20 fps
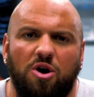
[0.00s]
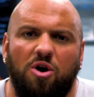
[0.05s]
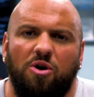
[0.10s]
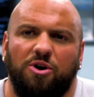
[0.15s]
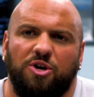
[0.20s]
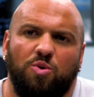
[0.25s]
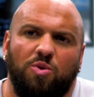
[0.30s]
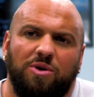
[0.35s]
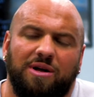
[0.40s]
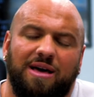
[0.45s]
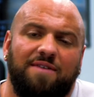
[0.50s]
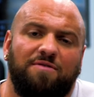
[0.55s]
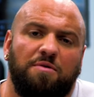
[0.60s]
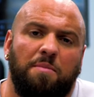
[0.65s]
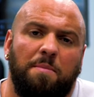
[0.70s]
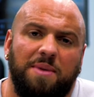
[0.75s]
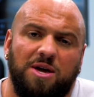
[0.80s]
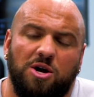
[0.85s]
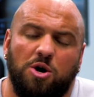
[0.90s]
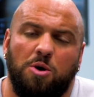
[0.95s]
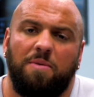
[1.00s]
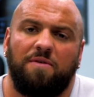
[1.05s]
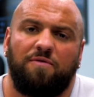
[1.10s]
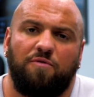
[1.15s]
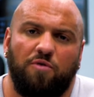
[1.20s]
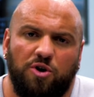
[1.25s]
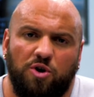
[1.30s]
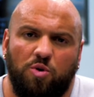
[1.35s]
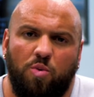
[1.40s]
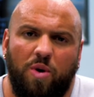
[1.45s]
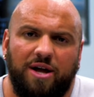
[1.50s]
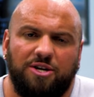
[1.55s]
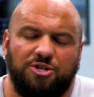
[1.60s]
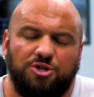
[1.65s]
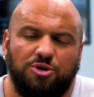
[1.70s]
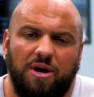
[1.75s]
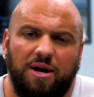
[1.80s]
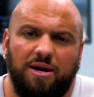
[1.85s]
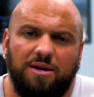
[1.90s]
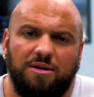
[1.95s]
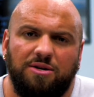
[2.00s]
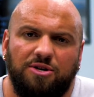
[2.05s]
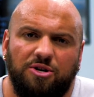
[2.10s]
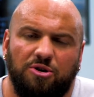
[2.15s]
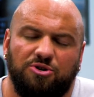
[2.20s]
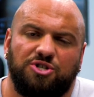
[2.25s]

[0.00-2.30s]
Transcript: no, you wanna have a meal before you weight train,